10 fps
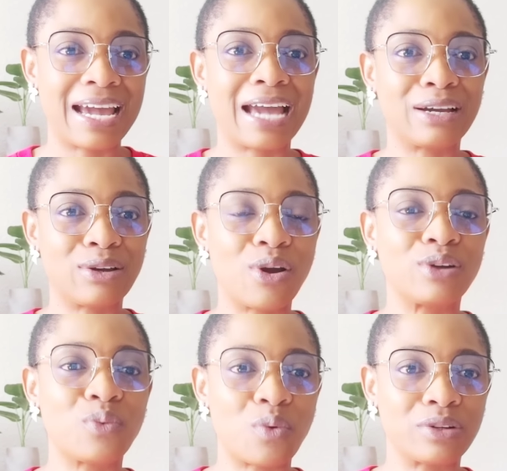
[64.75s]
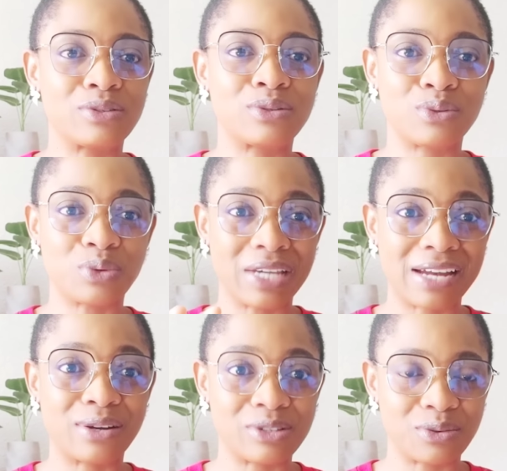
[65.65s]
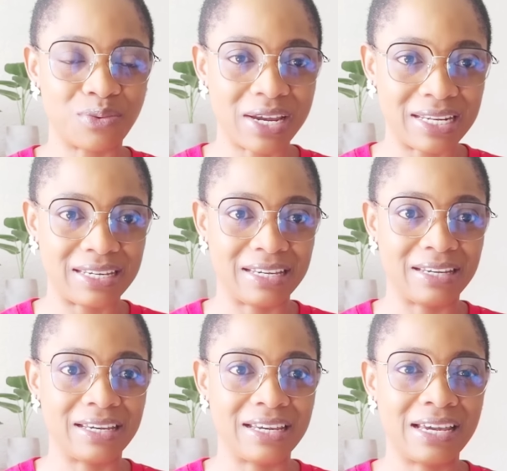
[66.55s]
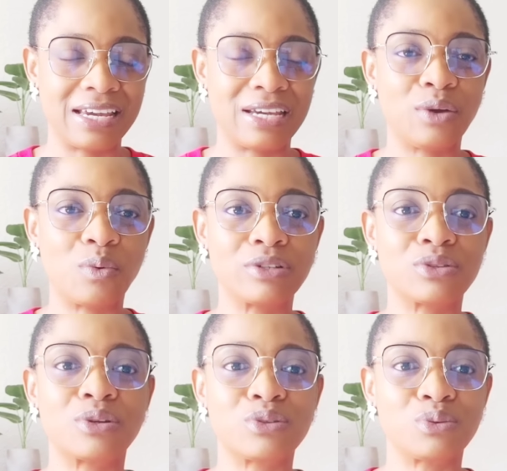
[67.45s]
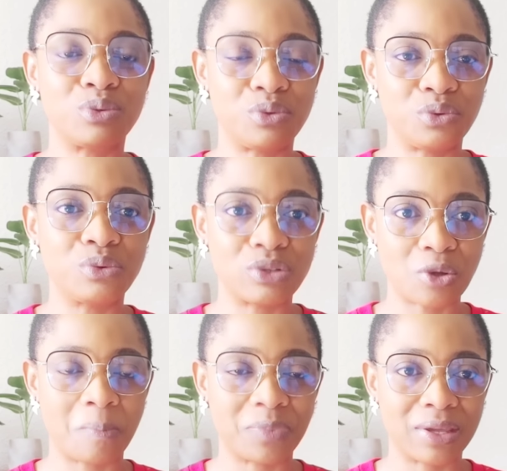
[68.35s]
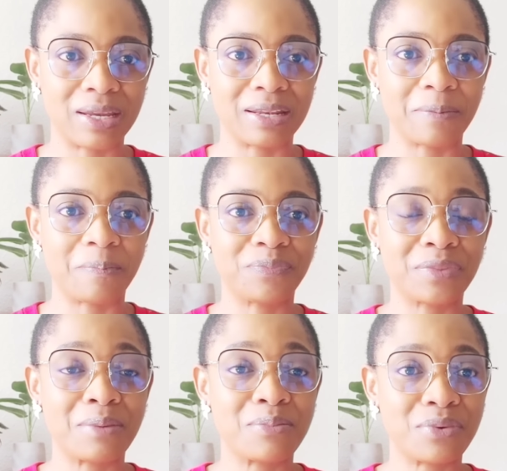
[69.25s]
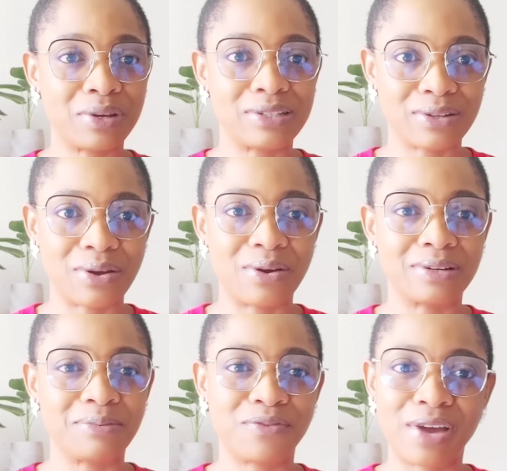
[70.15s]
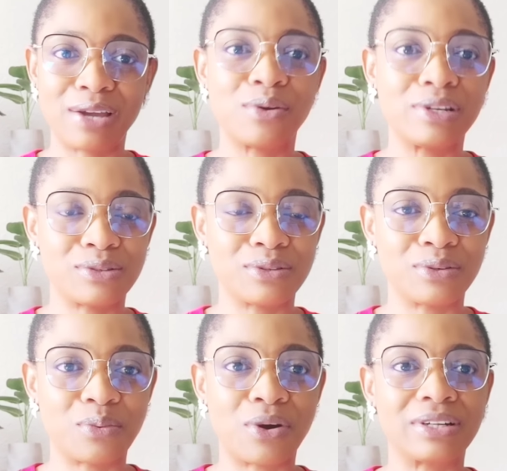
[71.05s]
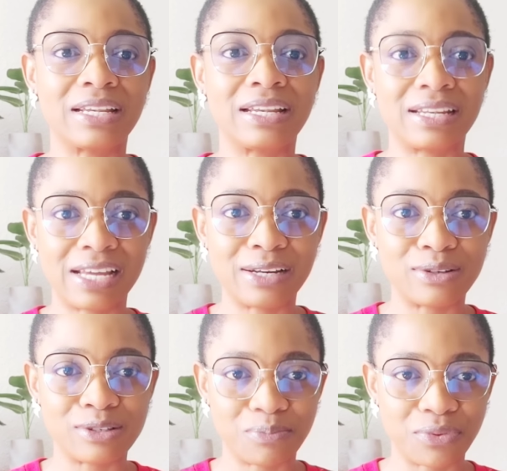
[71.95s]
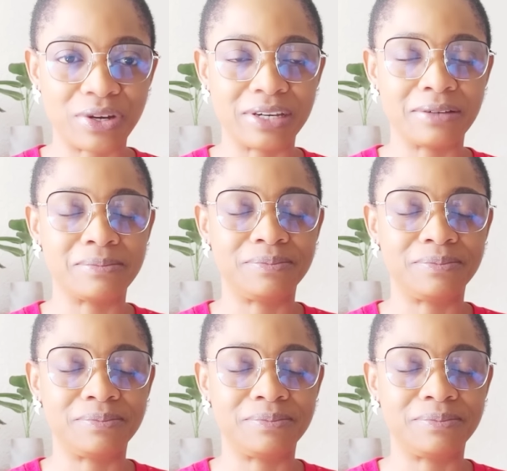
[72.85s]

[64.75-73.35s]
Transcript: And God wants to get us ready. He wants us to do something. Praise God. Before I go into the word, let us pray.